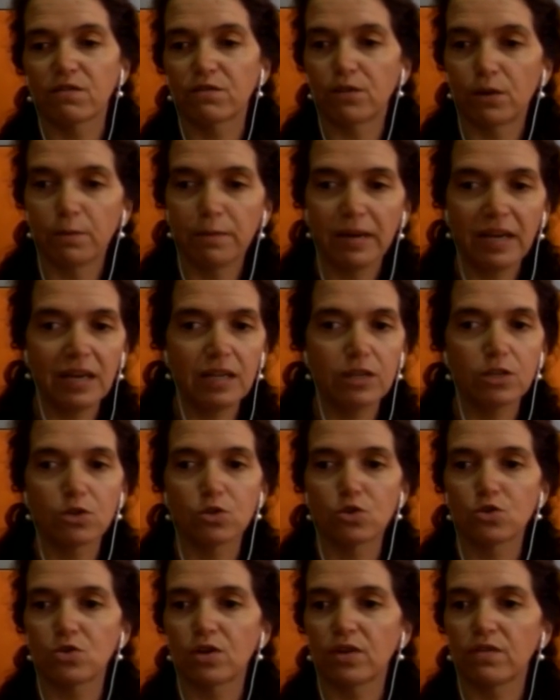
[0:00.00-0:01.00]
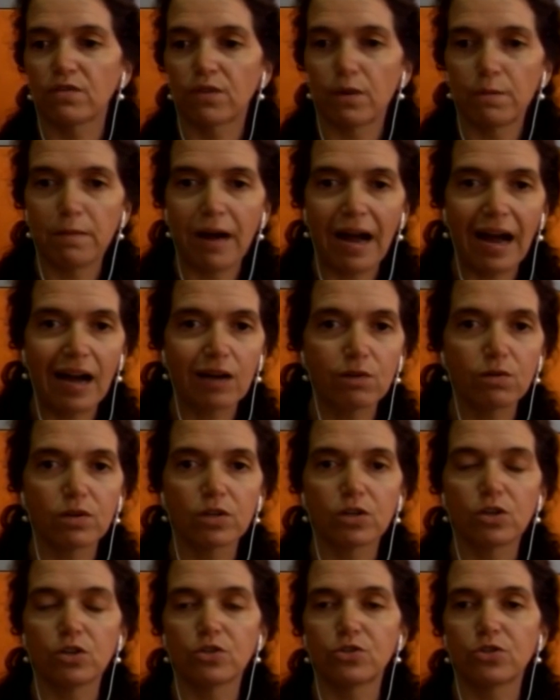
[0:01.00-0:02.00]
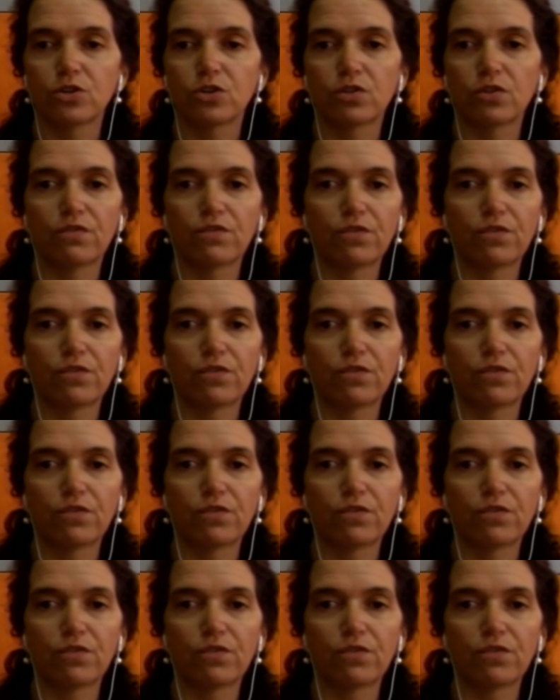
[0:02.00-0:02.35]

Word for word: from industry, from agriculture,